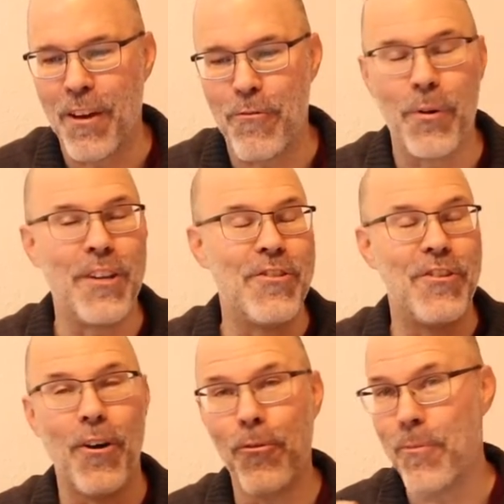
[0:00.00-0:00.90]
If we
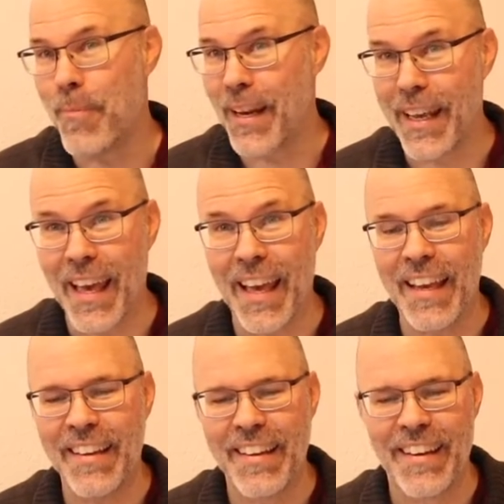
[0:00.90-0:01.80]
don't
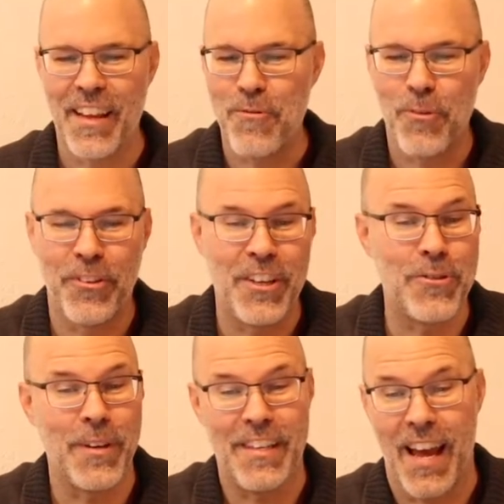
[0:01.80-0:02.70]
mitigate, then we'll need
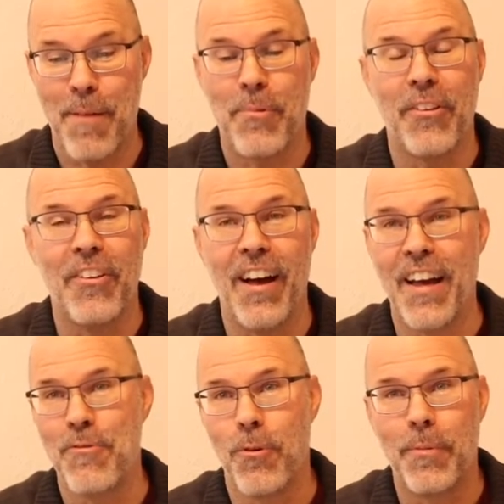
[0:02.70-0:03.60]
to adapt a
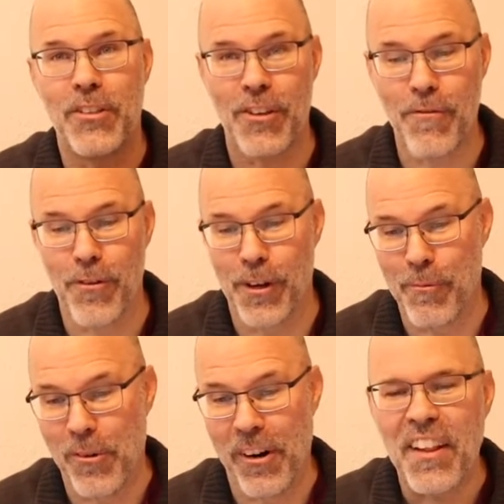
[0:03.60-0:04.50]
lot and we'll be suffering
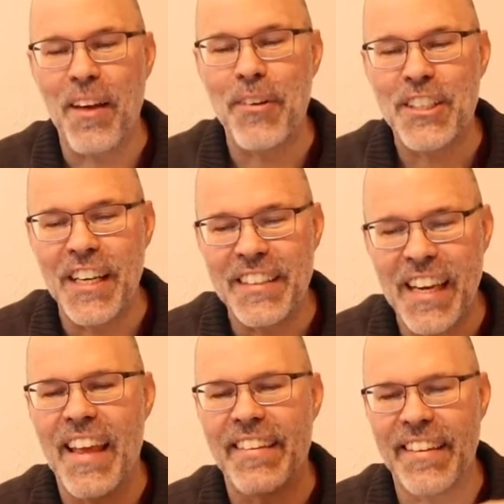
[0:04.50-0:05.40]
more. Climate
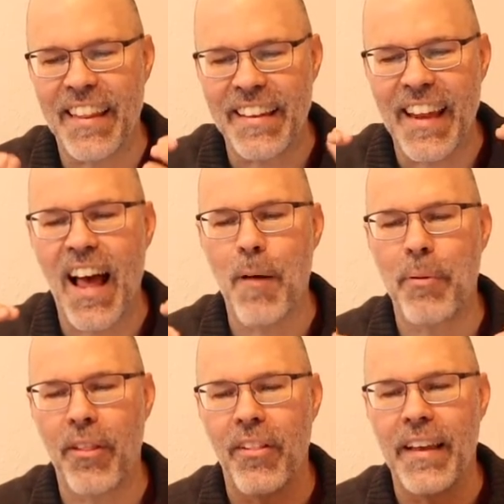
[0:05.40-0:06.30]
change is at the top
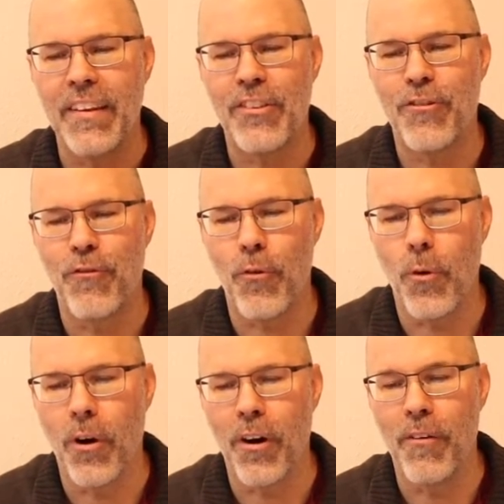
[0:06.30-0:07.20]
of the list
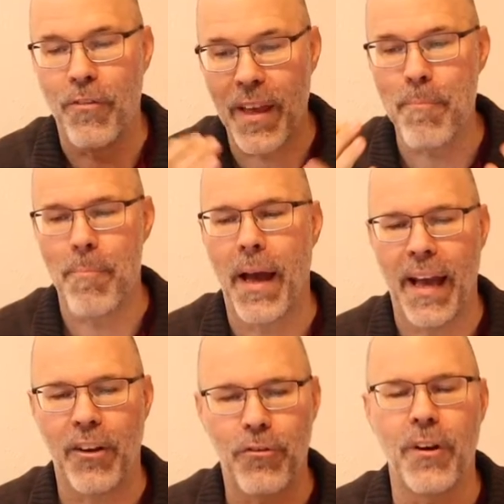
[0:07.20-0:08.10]
of
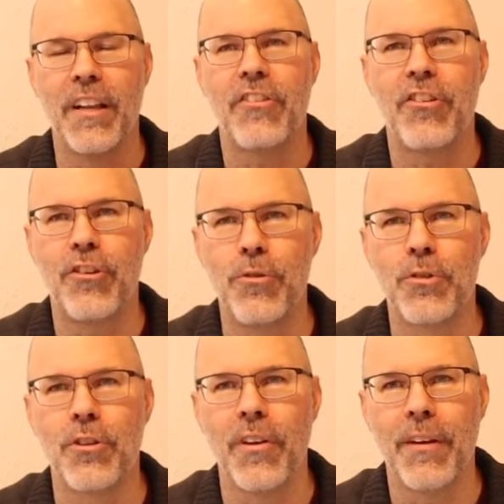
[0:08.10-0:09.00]
impacts for
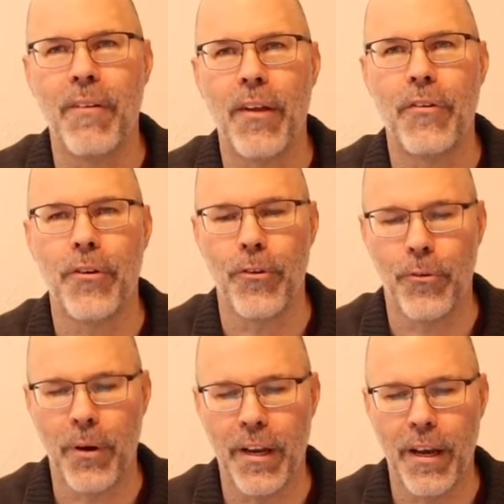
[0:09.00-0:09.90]
institutional
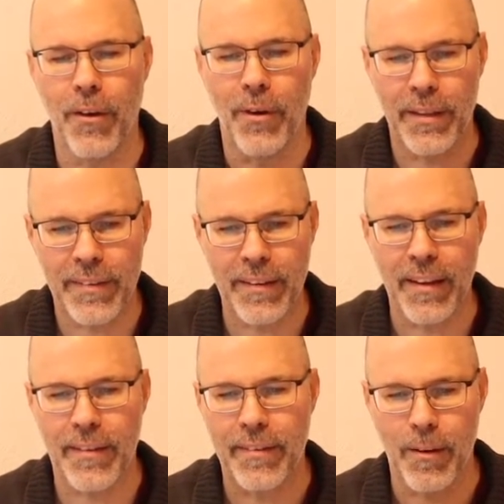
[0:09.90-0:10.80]
investors right now. It's
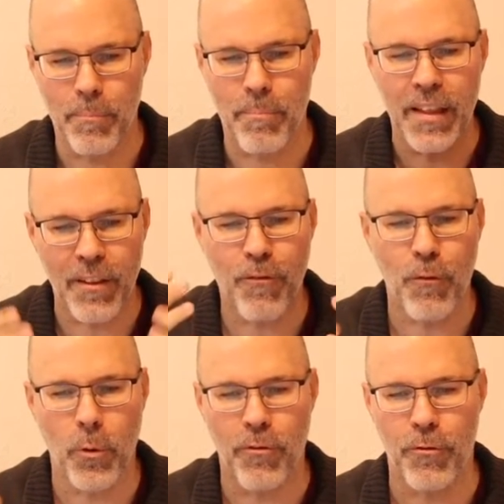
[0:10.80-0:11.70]
in the
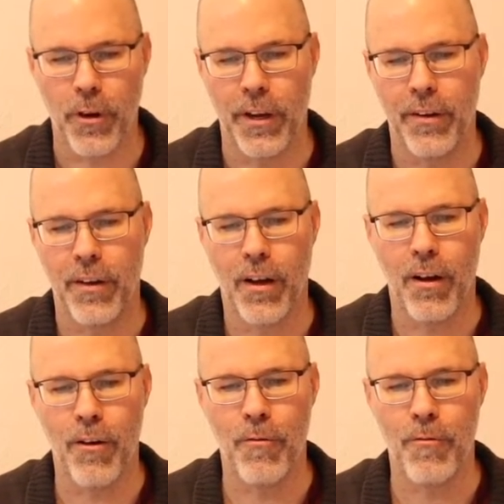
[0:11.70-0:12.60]
forefront
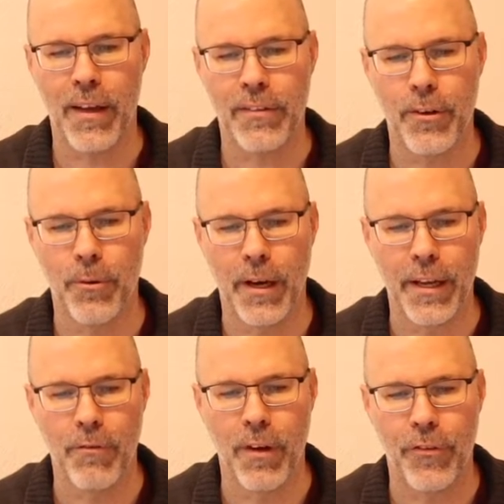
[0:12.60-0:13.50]
of SRI
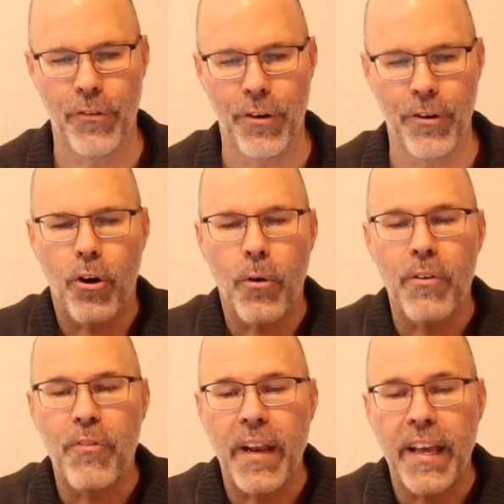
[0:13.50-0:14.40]
investors.
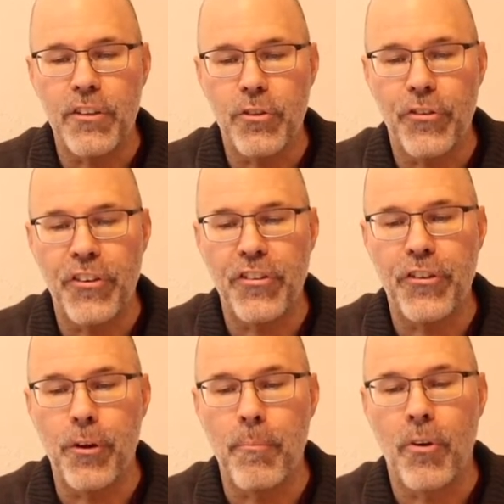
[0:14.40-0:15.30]
Current financial
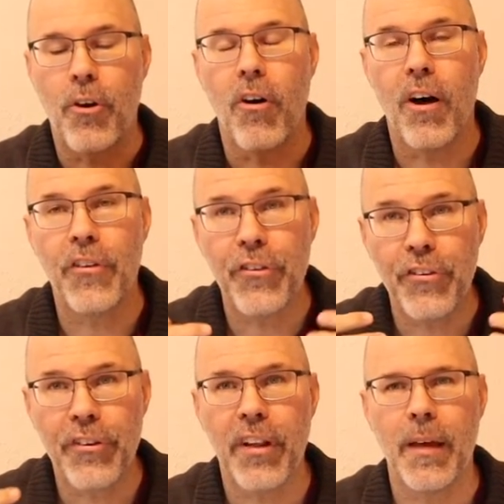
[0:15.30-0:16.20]
system
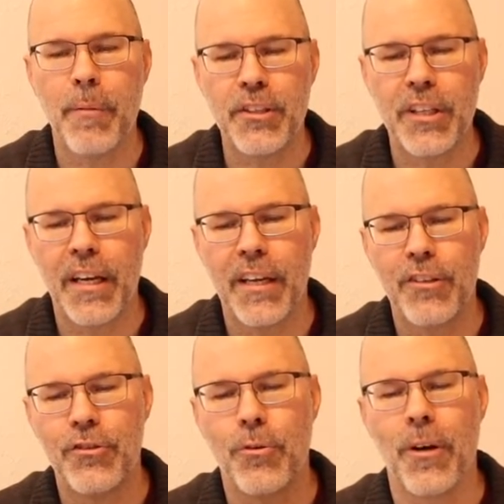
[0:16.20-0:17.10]
causes climate
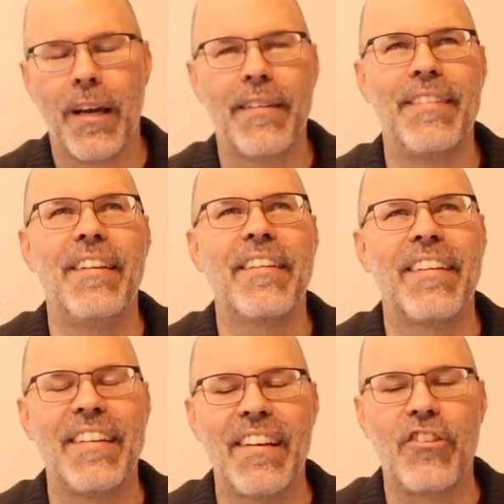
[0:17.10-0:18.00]
change, or I guess it
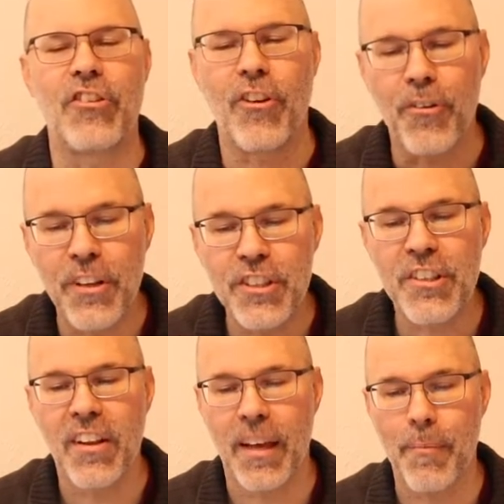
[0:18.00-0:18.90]
doesn't discourage
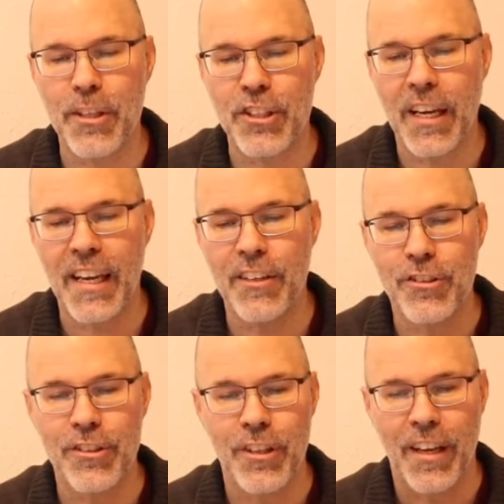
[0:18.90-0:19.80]
climate
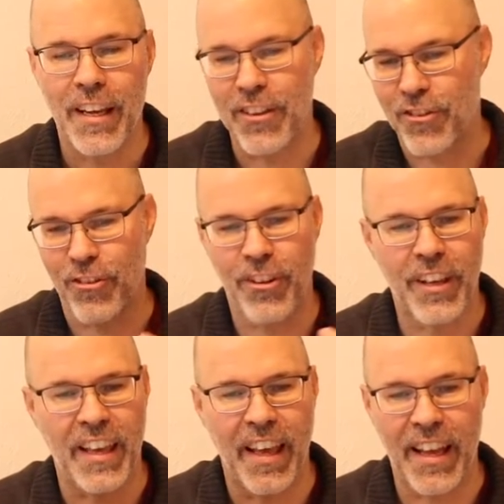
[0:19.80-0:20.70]
change. It's
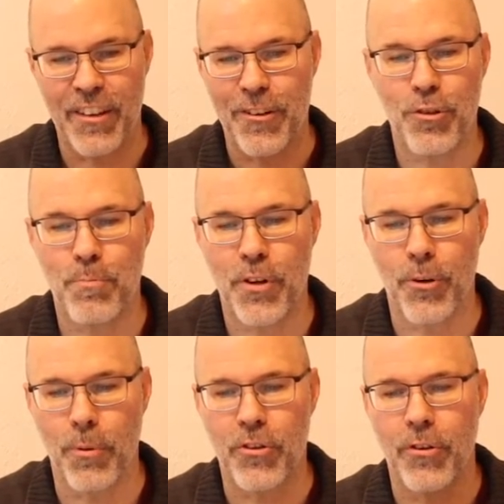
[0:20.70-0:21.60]
looking at just
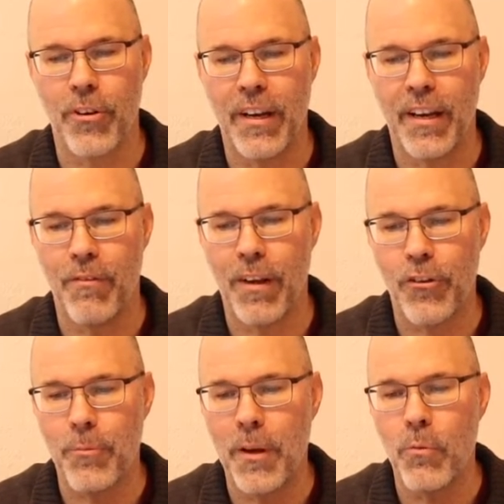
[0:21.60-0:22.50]
pure return on
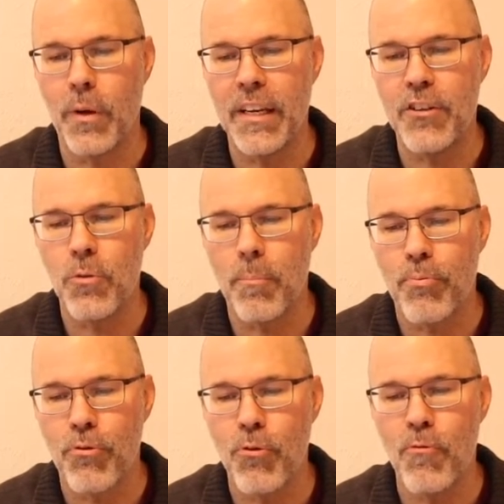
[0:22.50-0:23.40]
investment. We need to
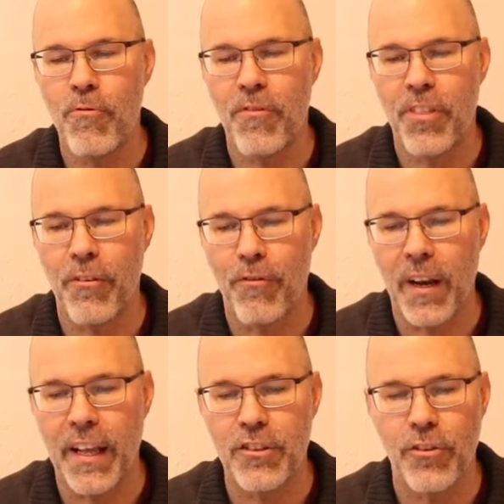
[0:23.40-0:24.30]
improve the
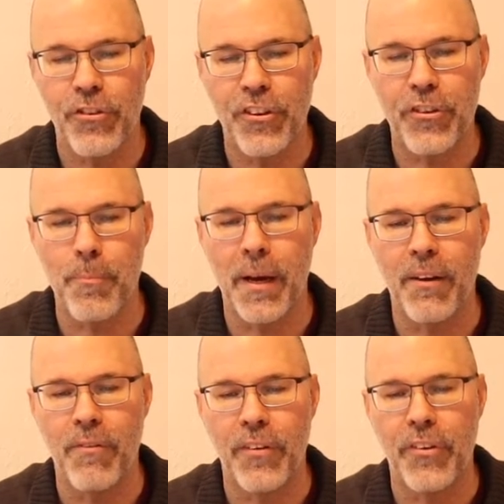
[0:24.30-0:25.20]
financial system by
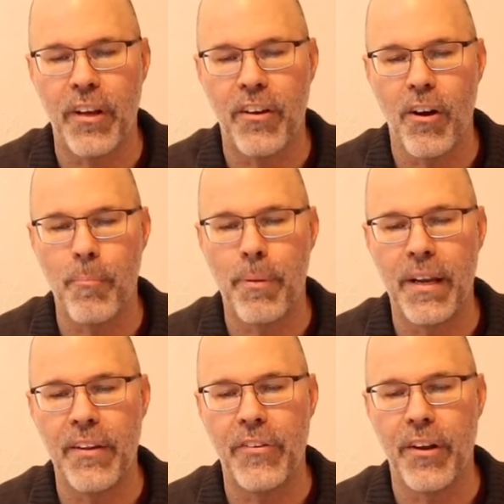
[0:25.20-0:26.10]
investing in
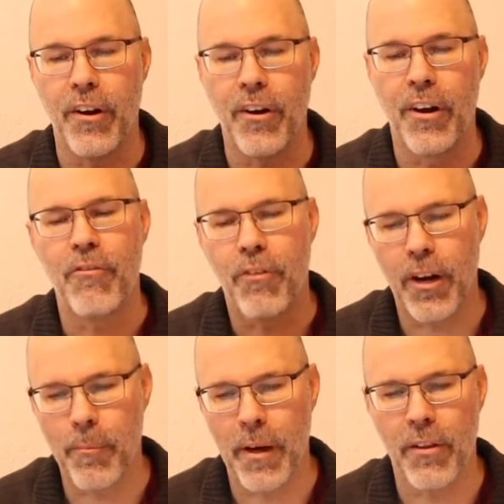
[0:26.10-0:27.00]
companies that are
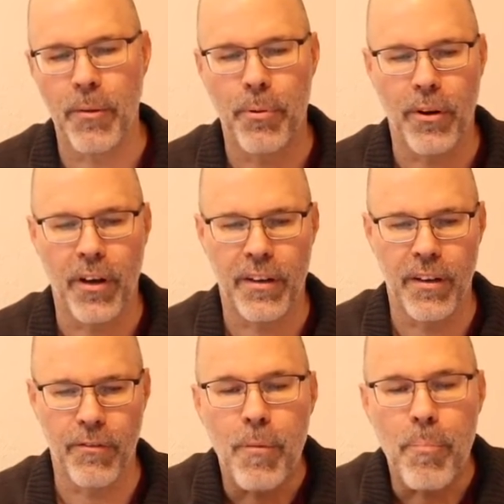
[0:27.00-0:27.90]
environmentally
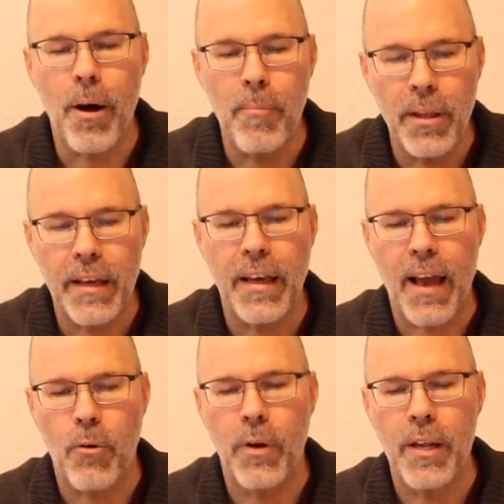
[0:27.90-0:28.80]
productive. The public
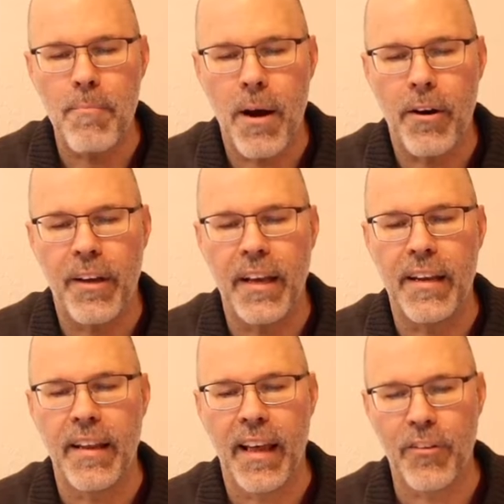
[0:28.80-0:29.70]
equity
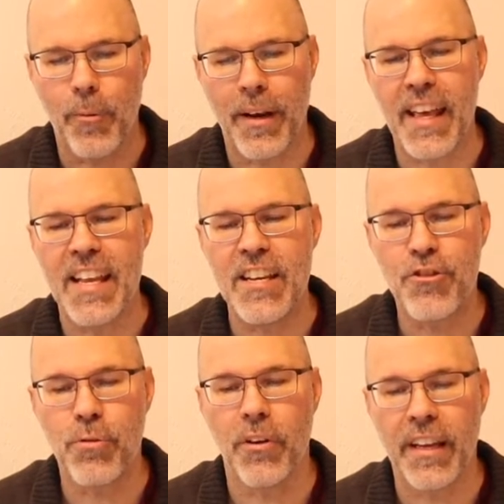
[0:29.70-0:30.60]
market has about $80
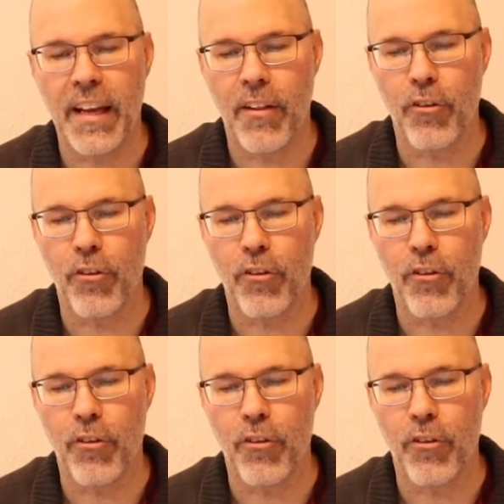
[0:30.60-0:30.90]
trillion.